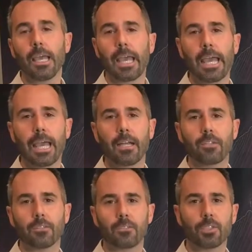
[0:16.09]

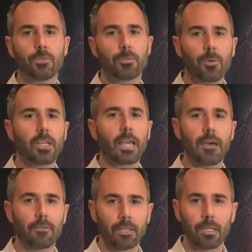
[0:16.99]
And she was pretty
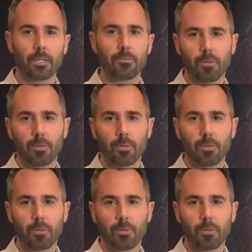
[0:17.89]
cavalier,